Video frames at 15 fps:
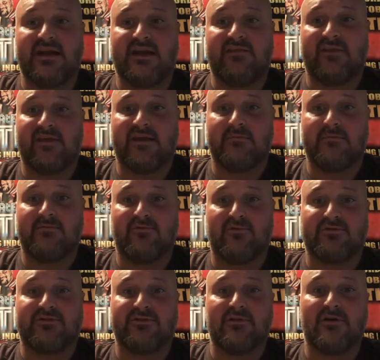and then
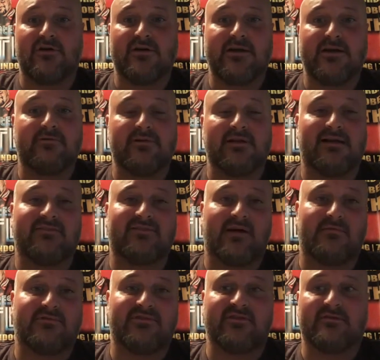before too long, he realized I
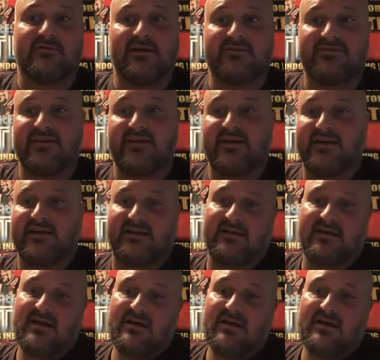was interested in it.